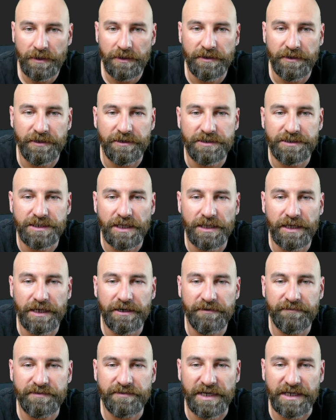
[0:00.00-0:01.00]
There's a
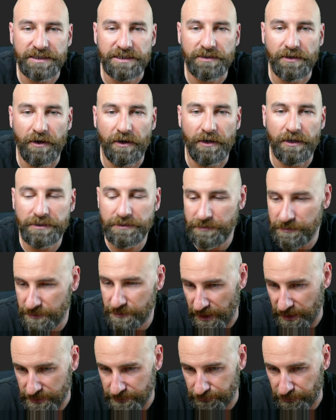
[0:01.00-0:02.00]
layer of text called
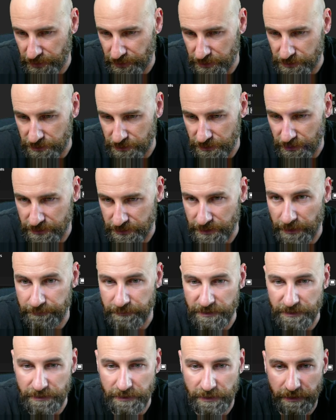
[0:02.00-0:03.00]
text PNG. Let's
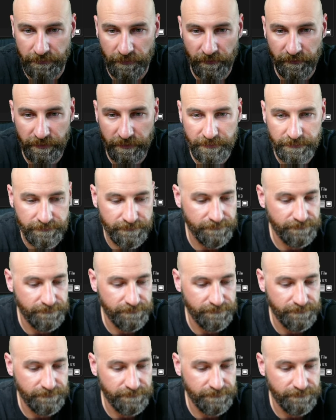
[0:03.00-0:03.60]
copy the name over.